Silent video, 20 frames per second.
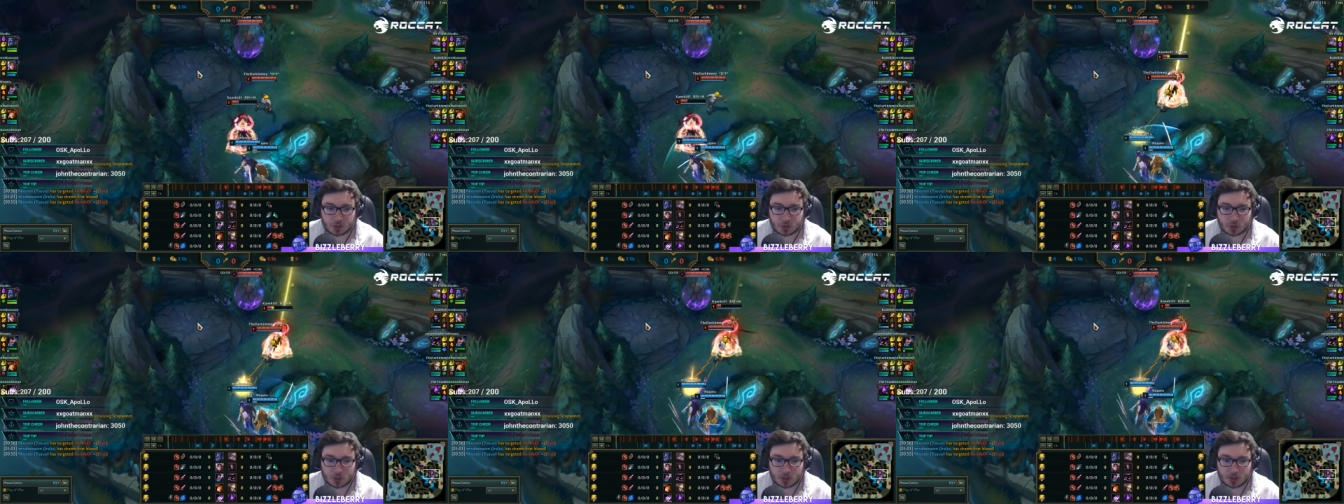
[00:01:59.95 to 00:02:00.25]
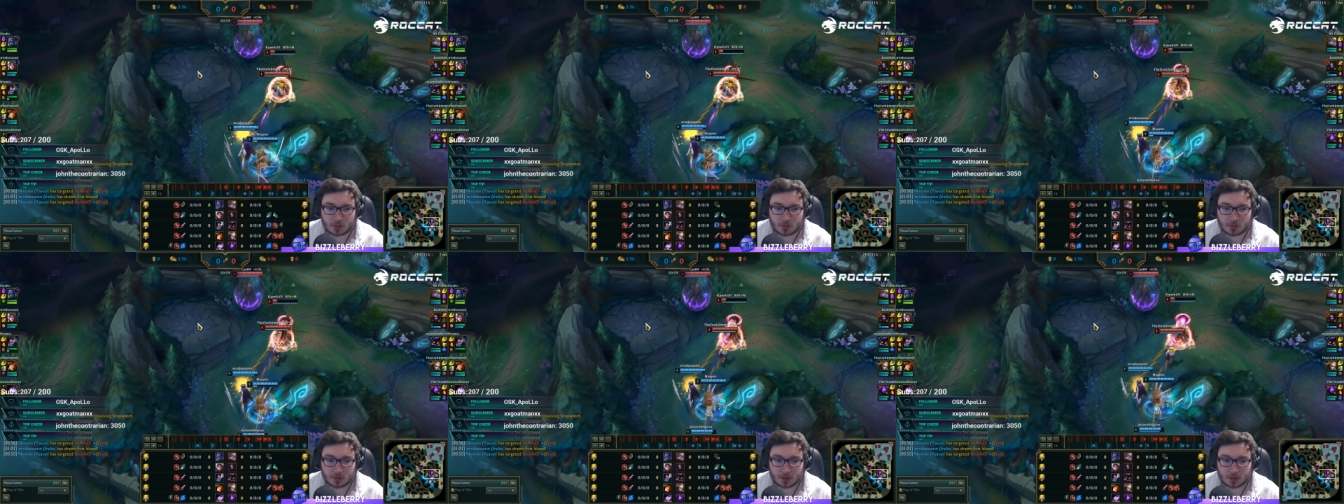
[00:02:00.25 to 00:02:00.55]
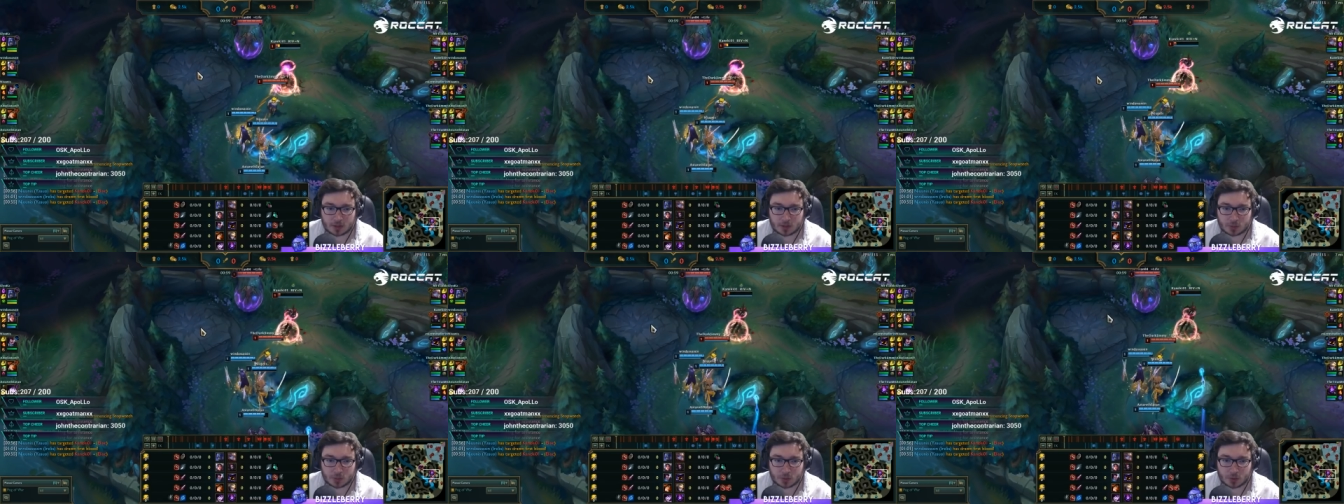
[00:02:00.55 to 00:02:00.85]
like you're
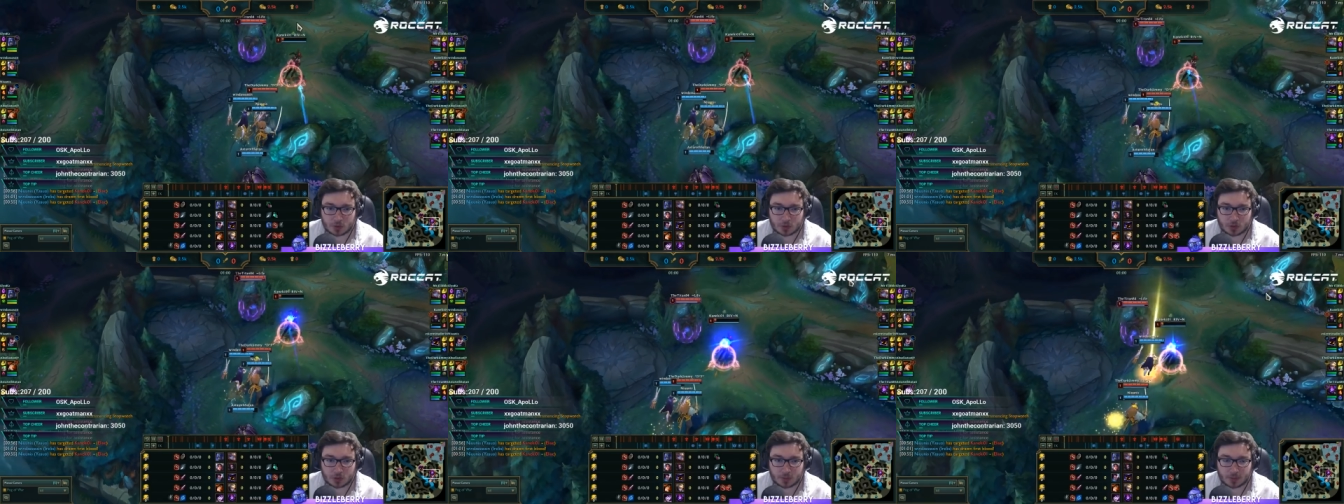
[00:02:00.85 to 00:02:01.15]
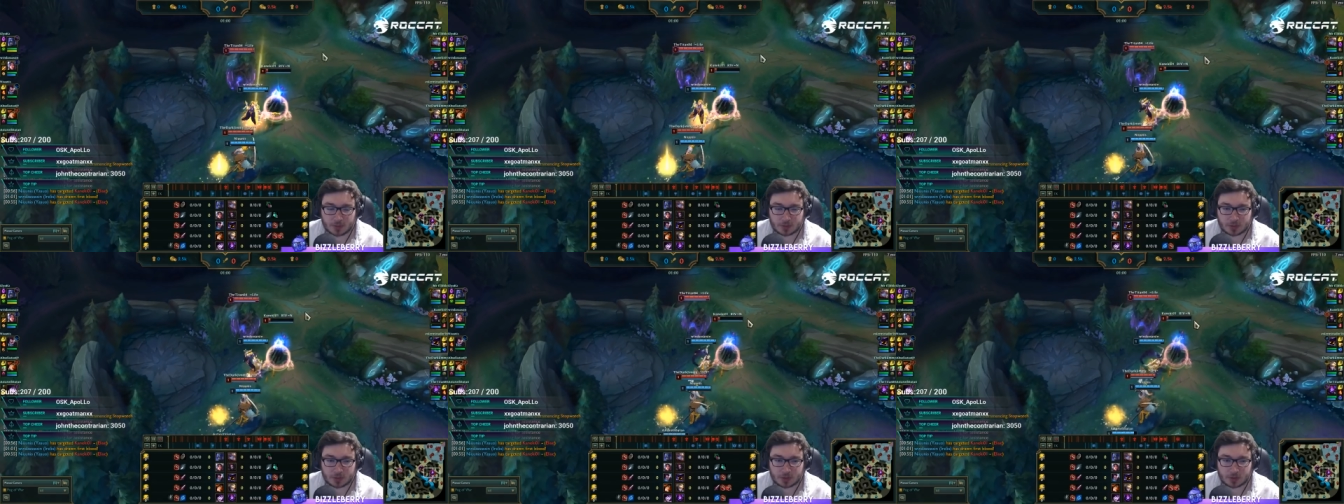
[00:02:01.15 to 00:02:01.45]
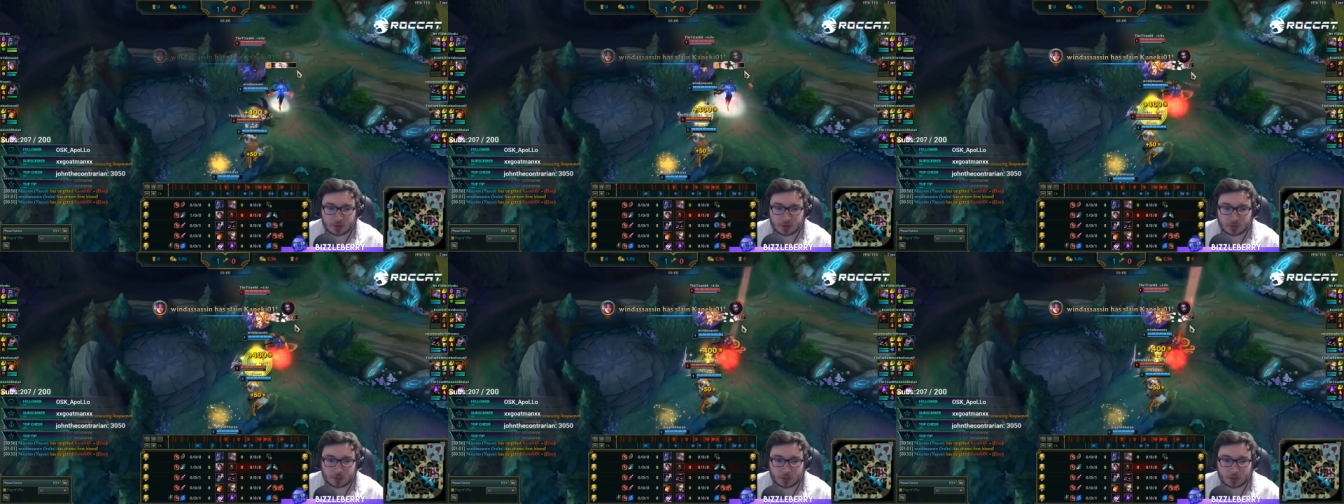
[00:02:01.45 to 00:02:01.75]
AFK as well, and your
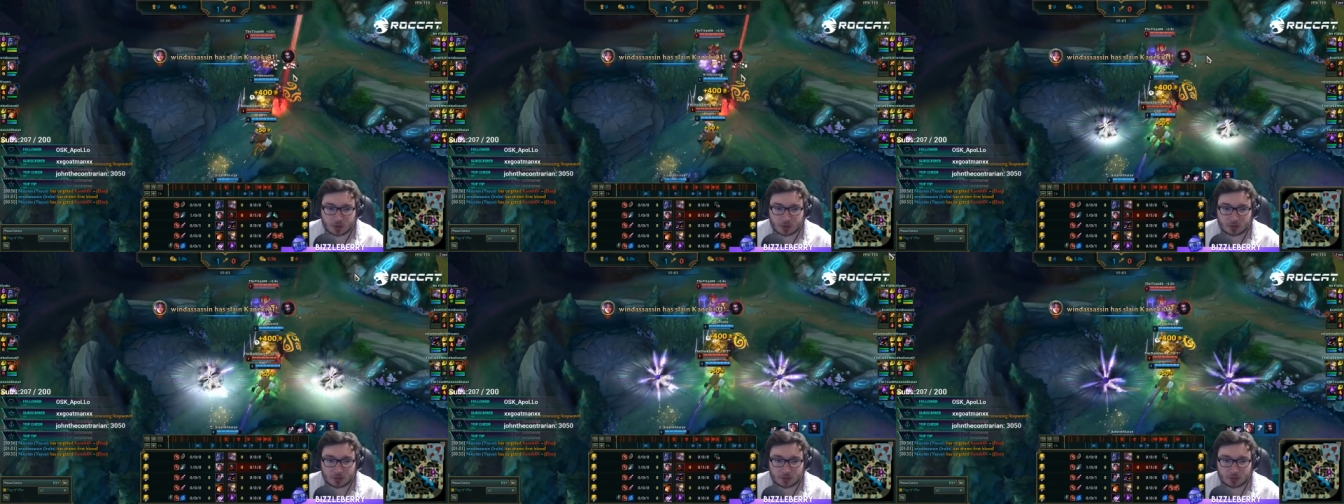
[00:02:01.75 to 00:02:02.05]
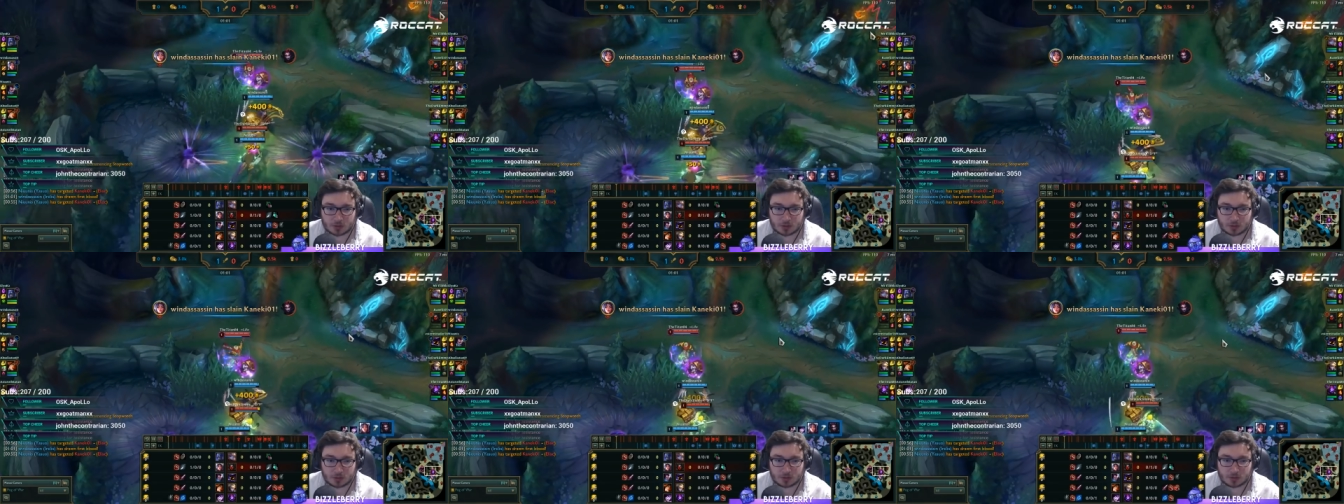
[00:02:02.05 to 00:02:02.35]
Malzahar as well.